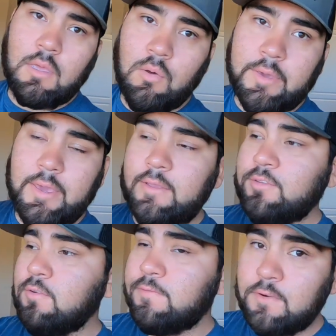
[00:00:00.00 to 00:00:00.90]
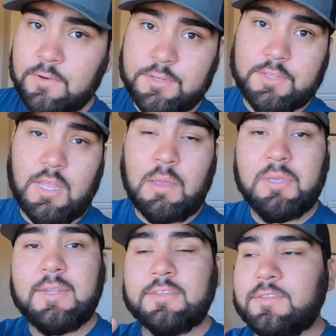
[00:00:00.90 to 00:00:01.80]
Okay, so first I'm
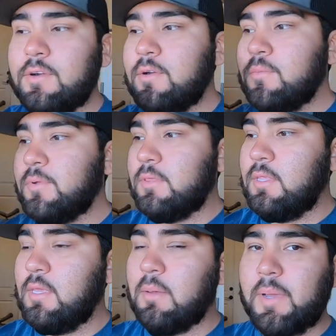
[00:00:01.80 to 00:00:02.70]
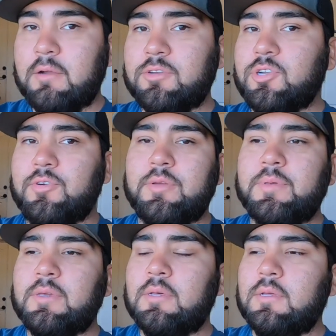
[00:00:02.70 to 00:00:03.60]
gonna start with the power steering
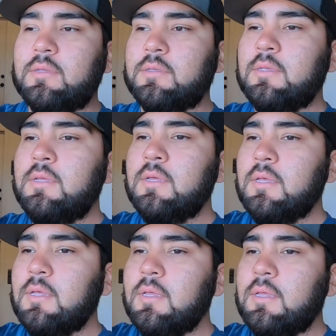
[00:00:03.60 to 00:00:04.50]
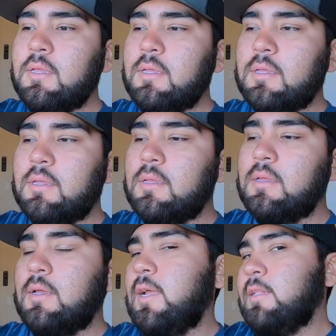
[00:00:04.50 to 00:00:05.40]
because
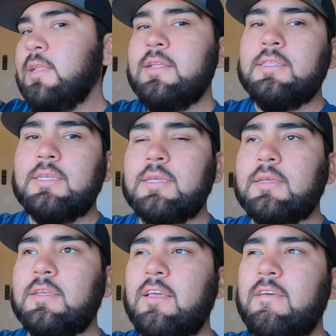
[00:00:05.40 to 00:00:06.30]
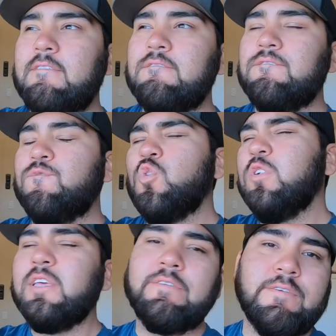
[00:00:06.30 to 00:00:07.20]
I didn't
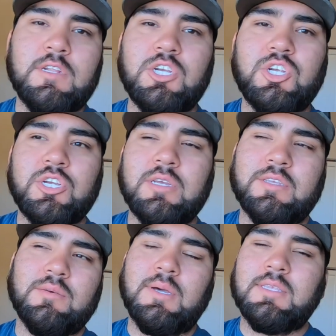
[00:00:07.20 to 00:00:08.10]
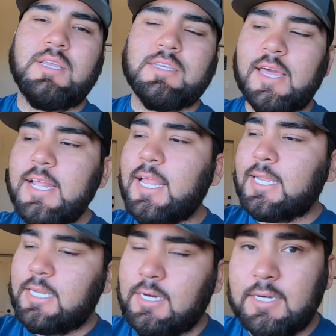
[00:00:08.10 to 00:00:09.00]
fully finish it, so it's kind of
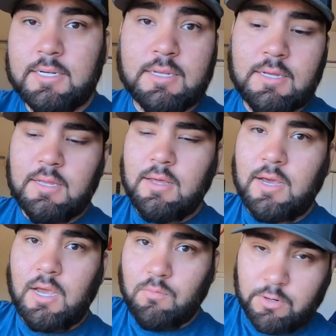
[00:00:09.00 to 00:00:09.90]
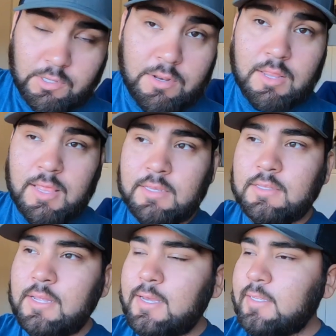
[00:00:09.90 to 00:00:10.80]
like done. I worked on it last
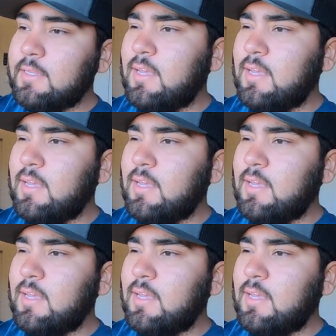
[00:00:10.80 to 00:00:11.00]
night.